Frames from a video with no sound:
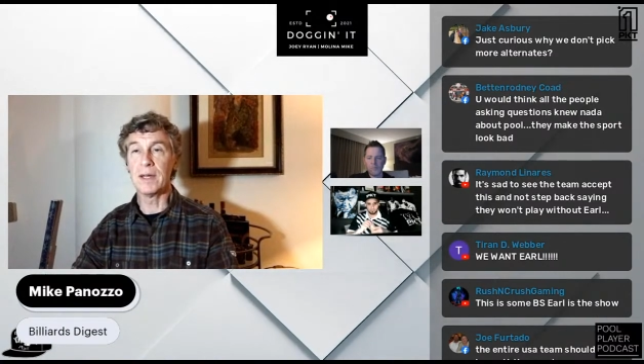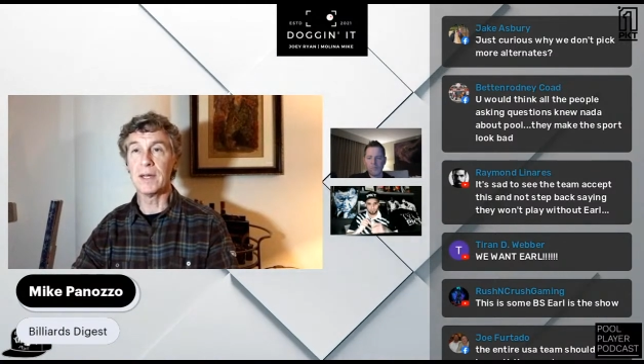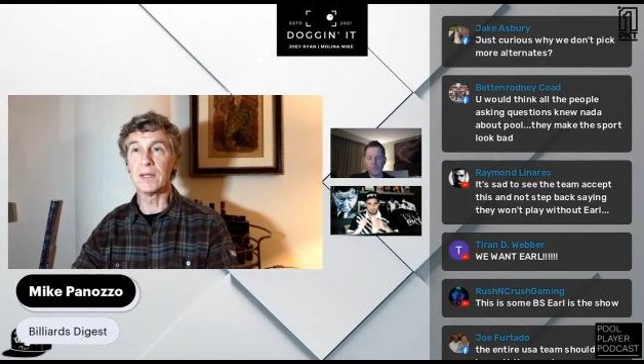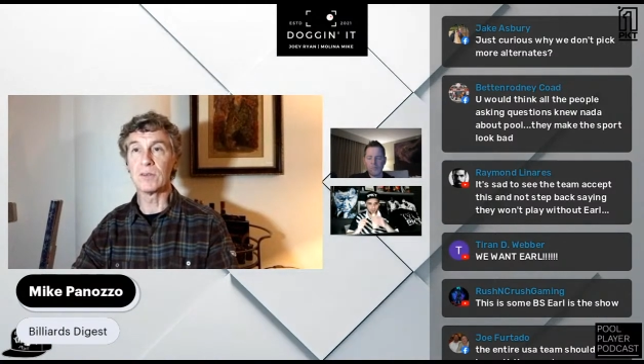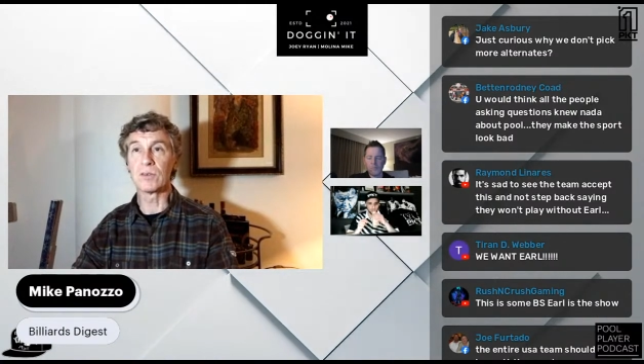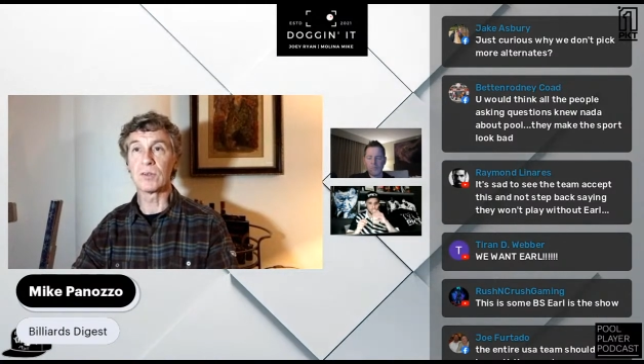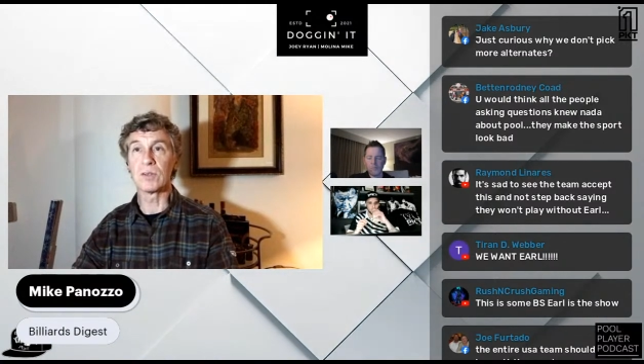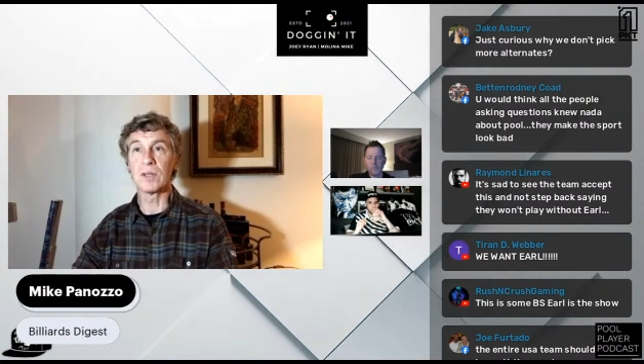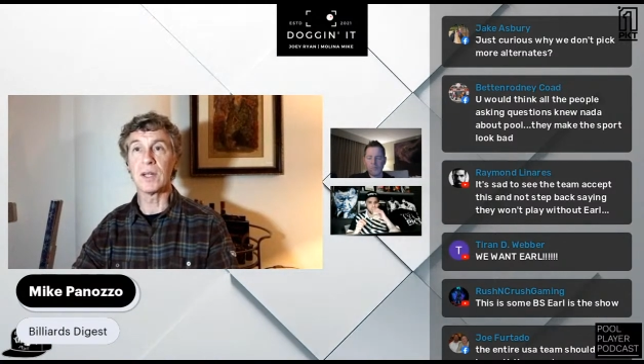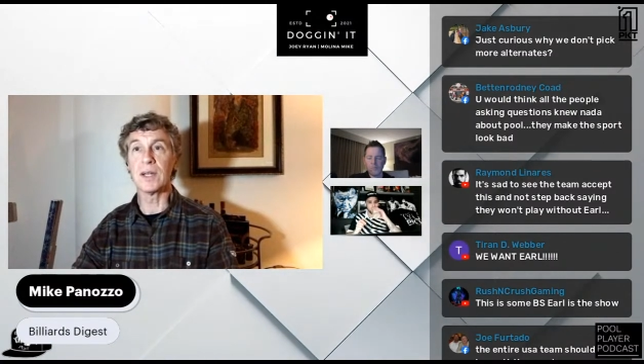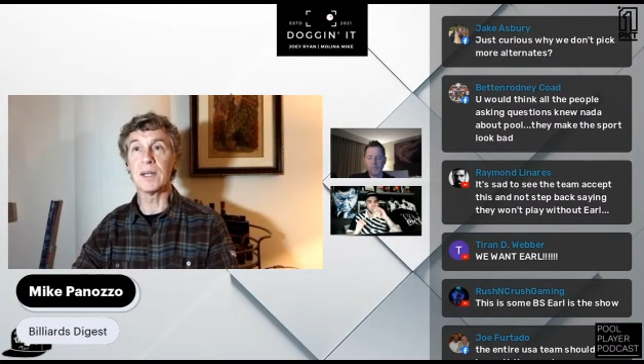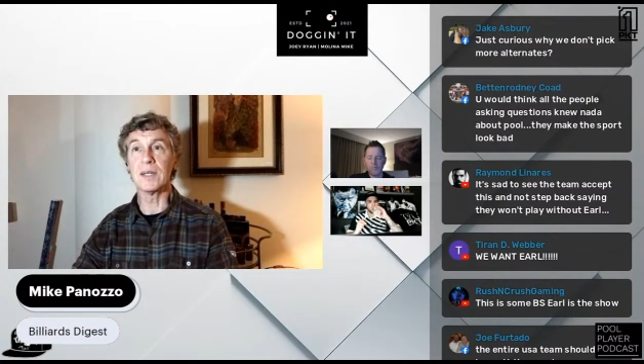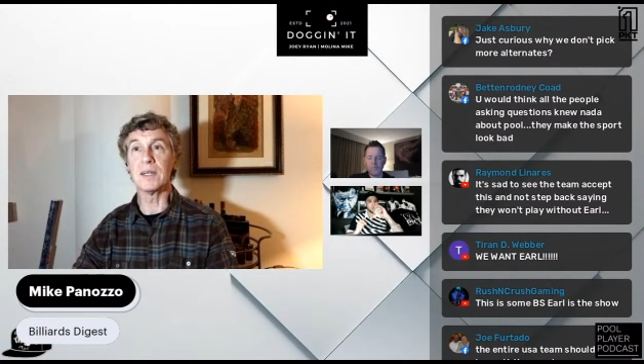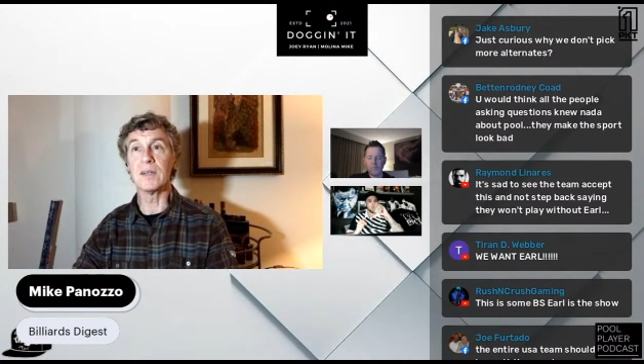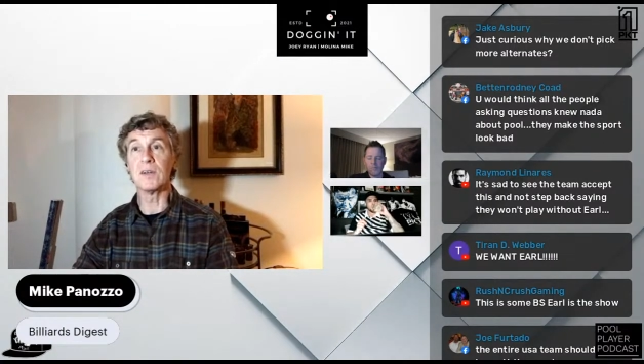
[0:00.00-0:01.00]
And so then
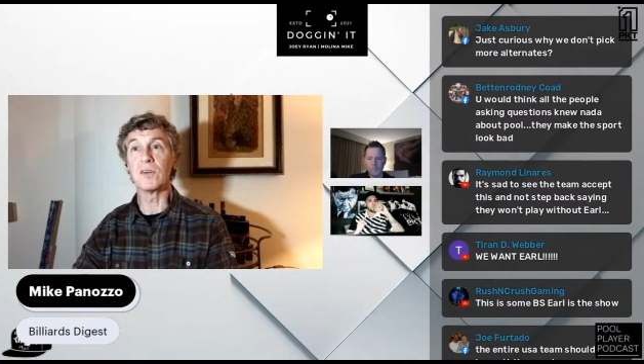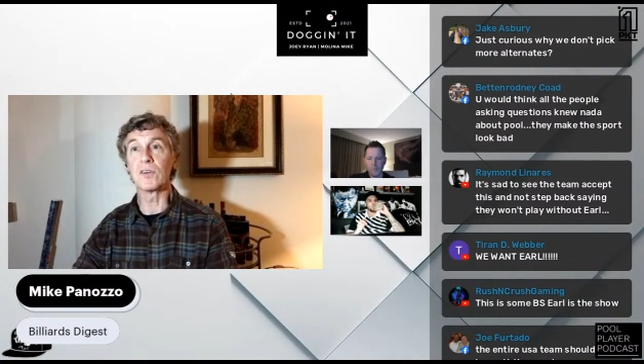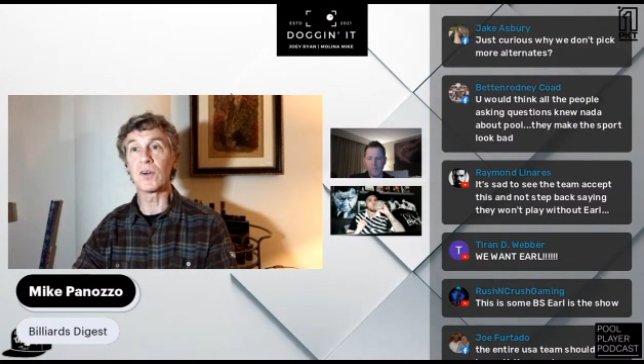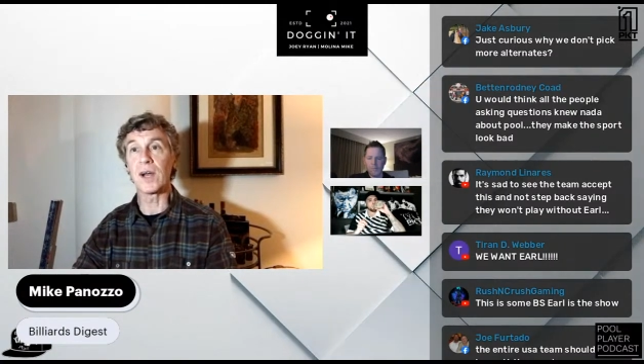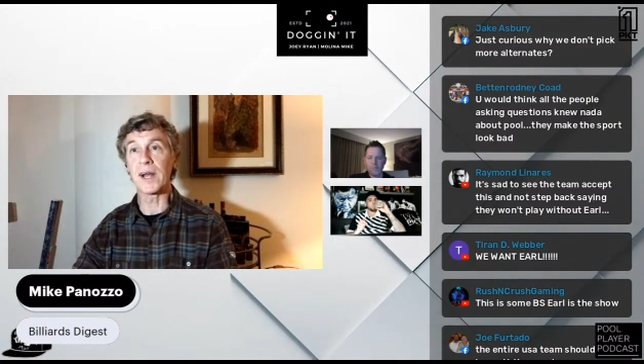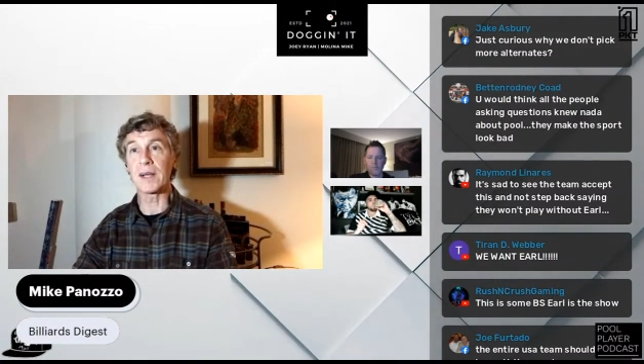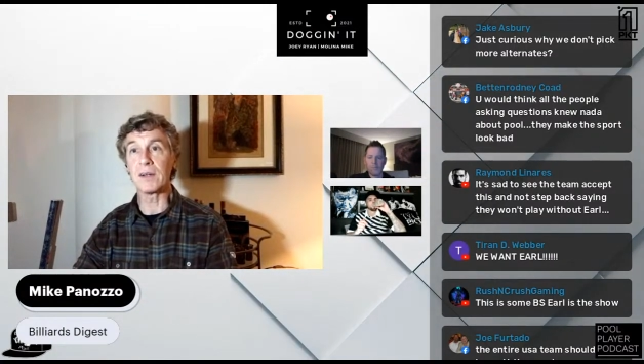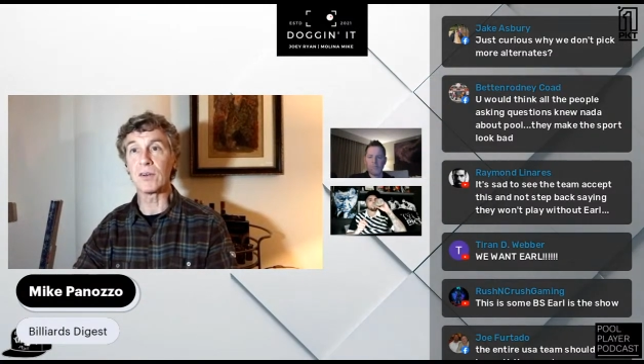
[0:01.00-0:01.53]
they did the track